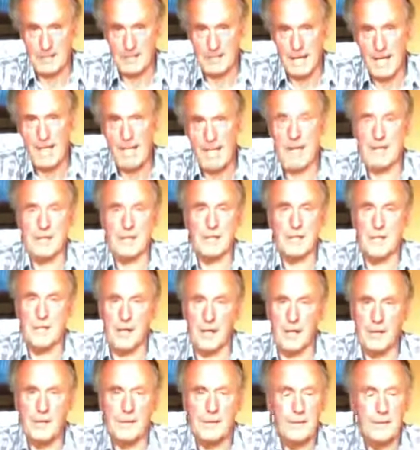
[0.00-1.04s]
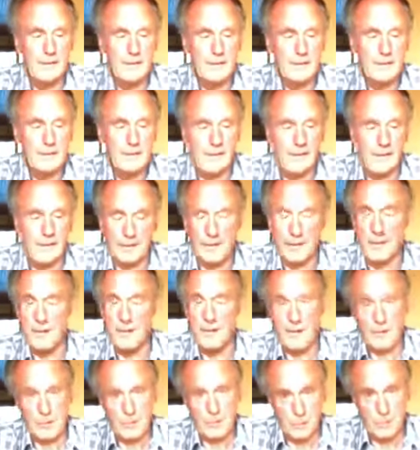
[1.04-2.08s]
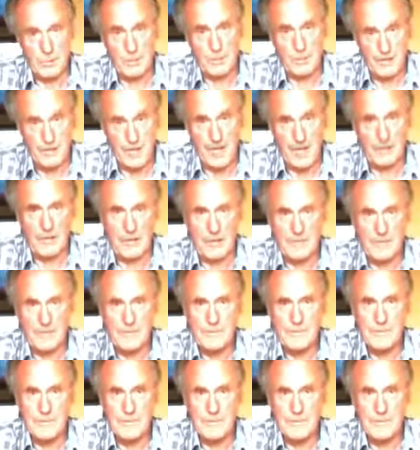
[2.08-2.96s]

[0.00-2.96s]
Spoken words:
Neil has it now, and another super driver.